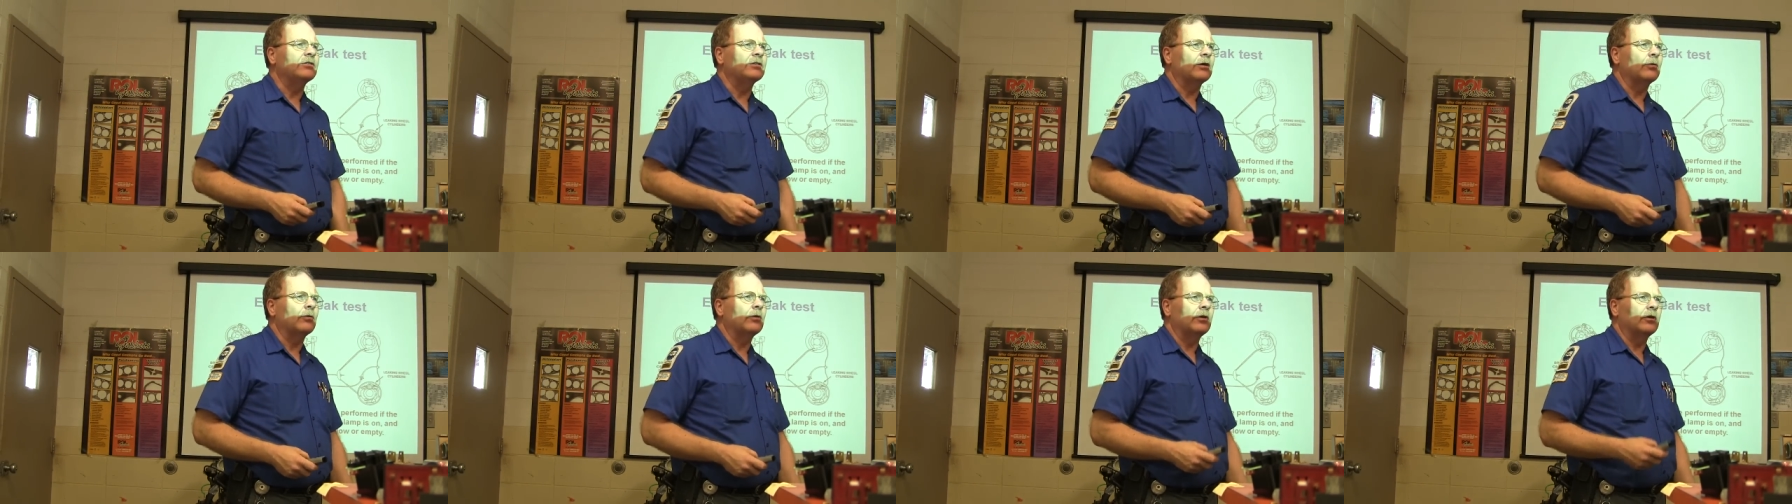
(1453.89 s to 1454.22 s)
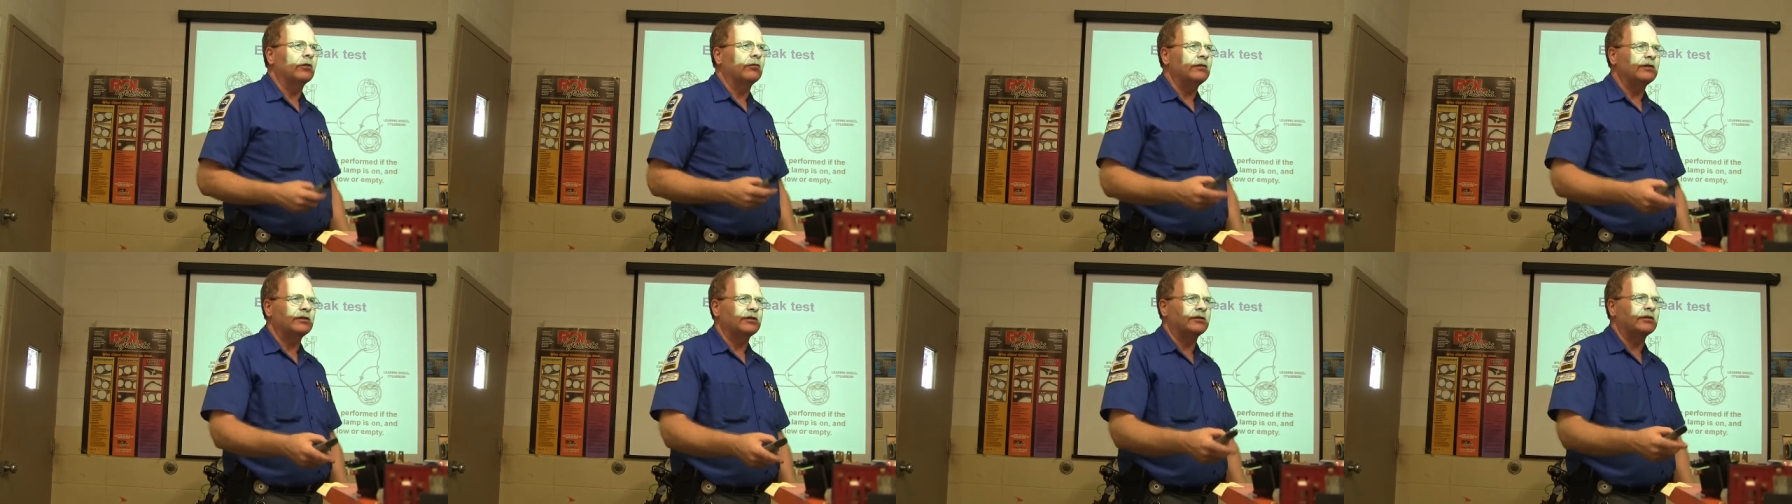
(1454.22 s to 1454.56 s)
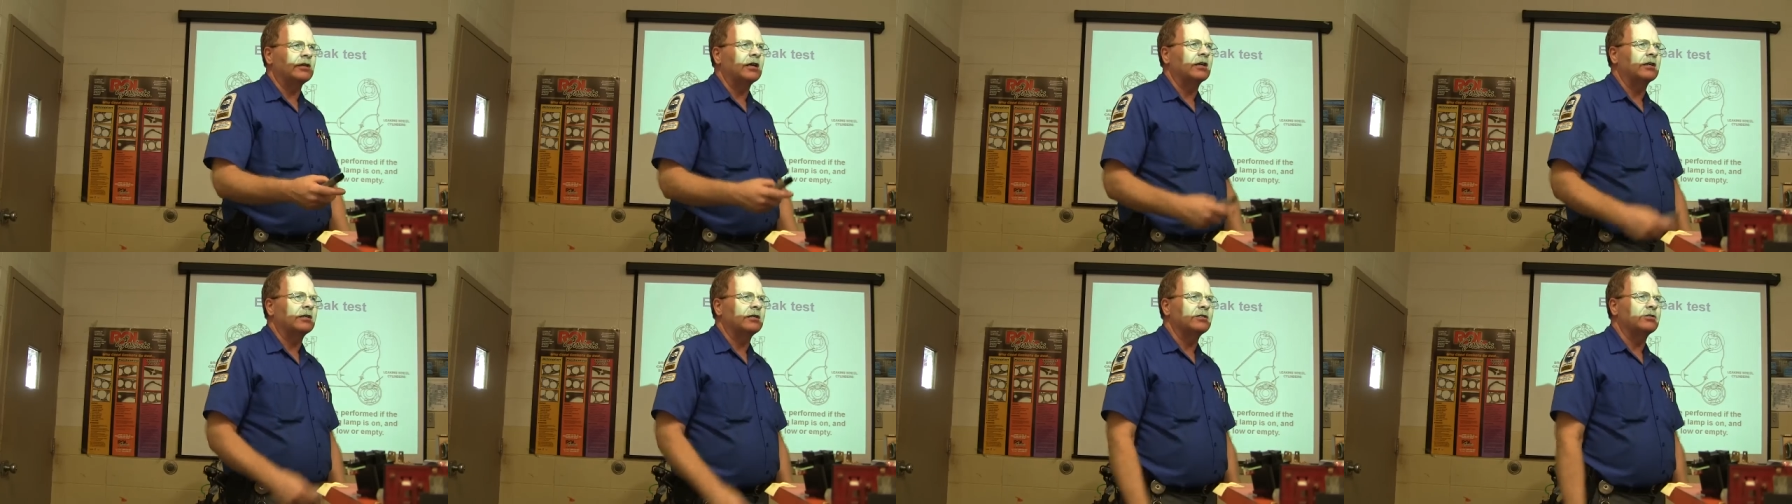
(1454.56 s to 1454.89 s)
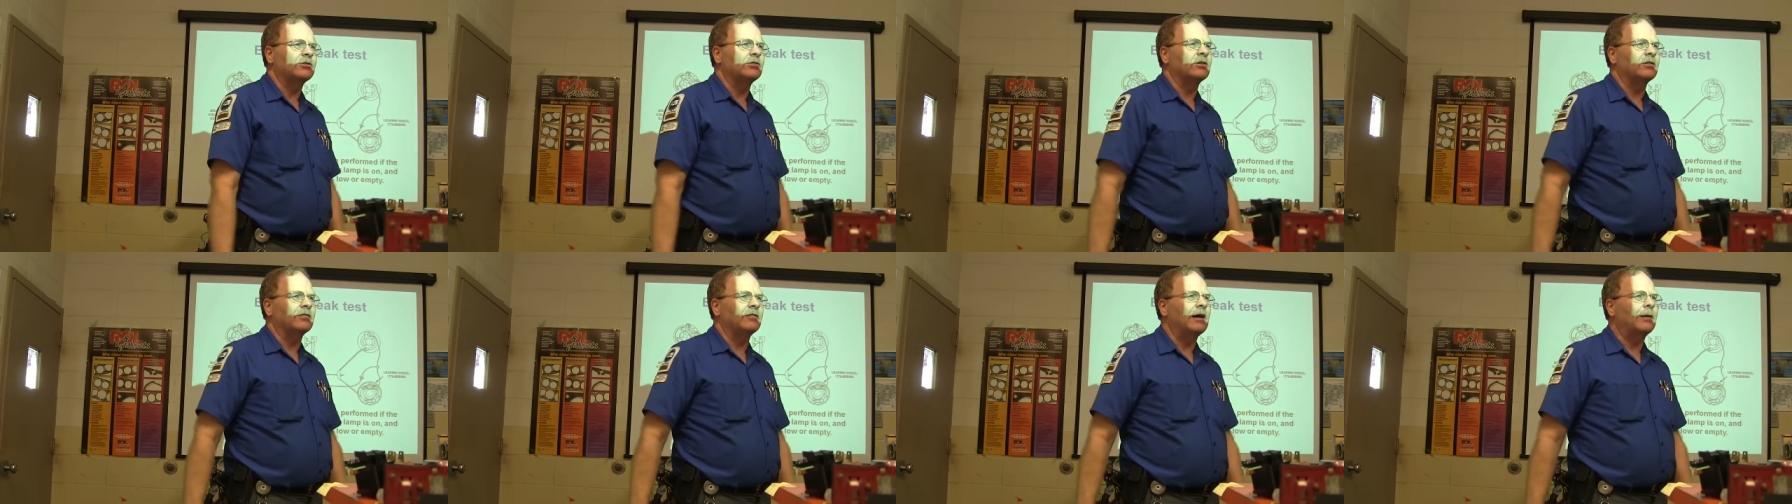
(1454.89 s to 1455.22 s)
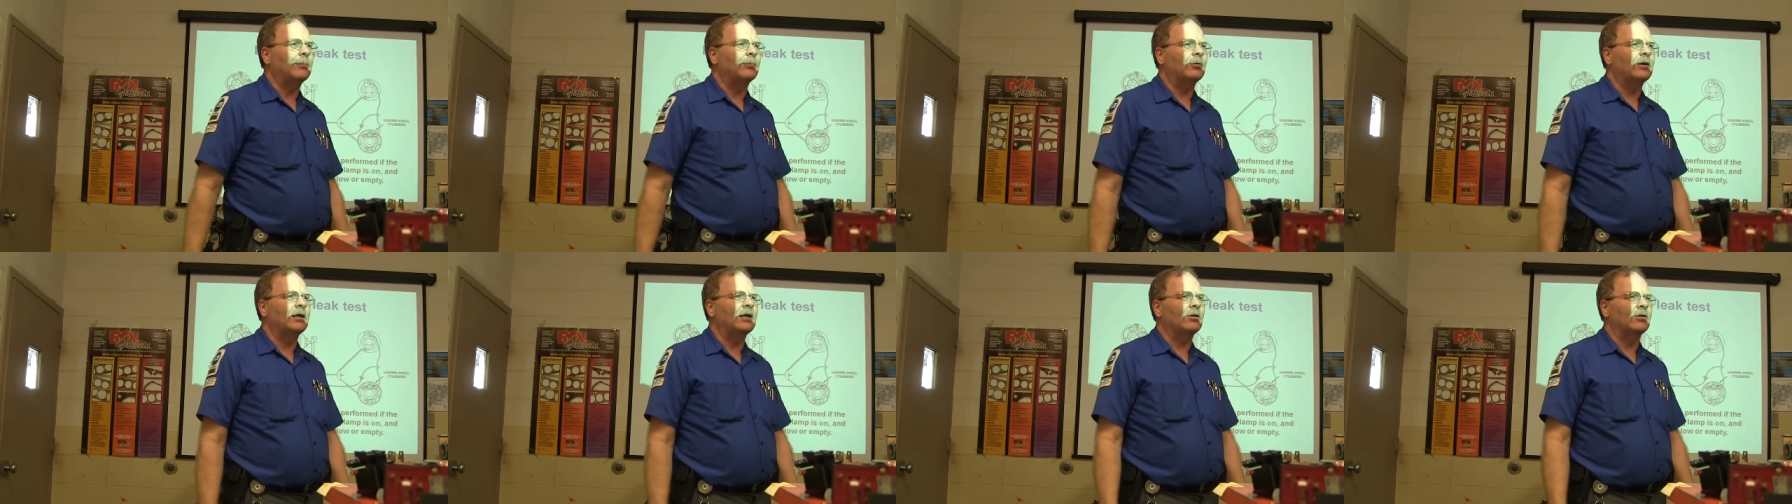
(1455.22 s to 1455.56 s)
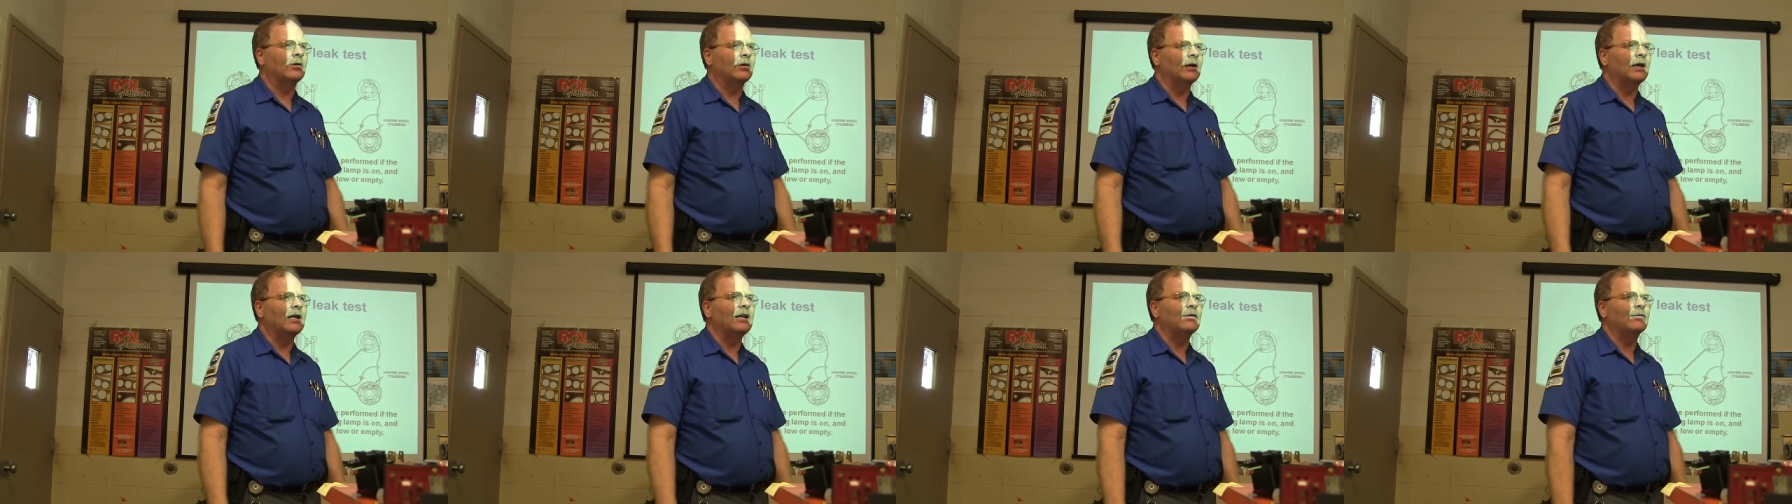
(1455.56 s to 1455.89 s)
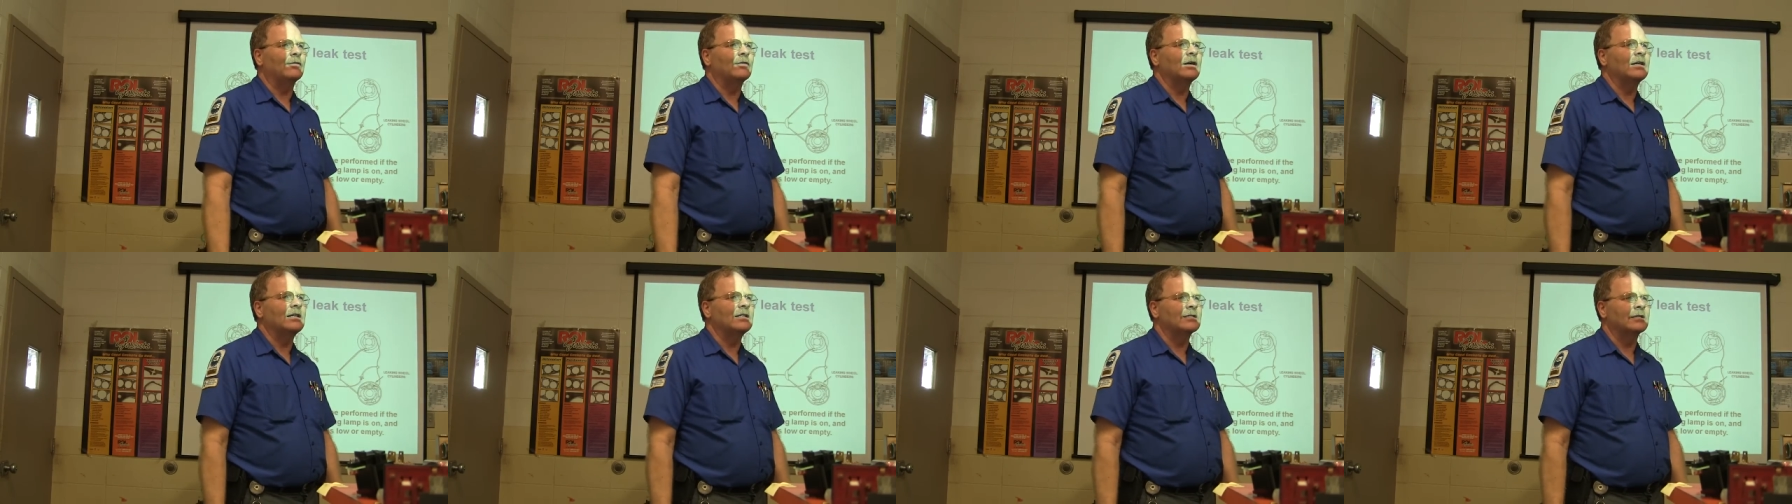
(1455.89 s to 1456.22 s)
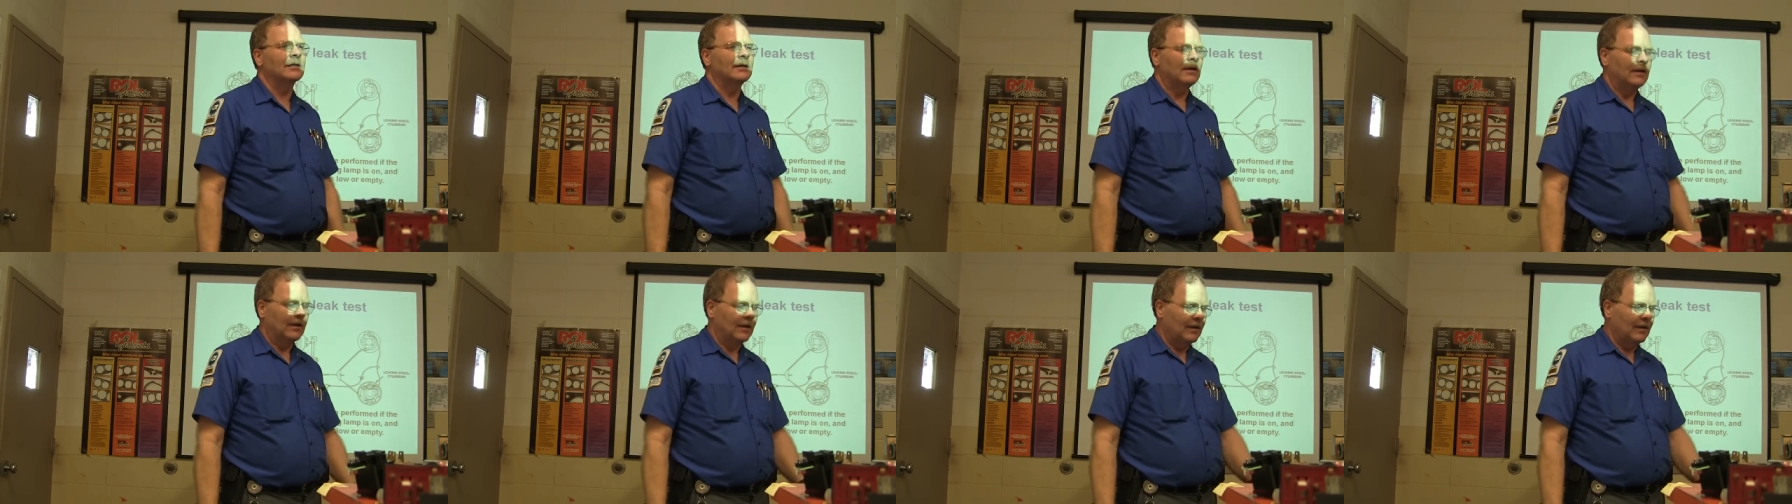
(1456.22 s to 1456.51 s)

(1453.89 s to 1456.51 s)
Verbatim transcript: I want to know if this is air conditioner, evaporator, or antifreeze,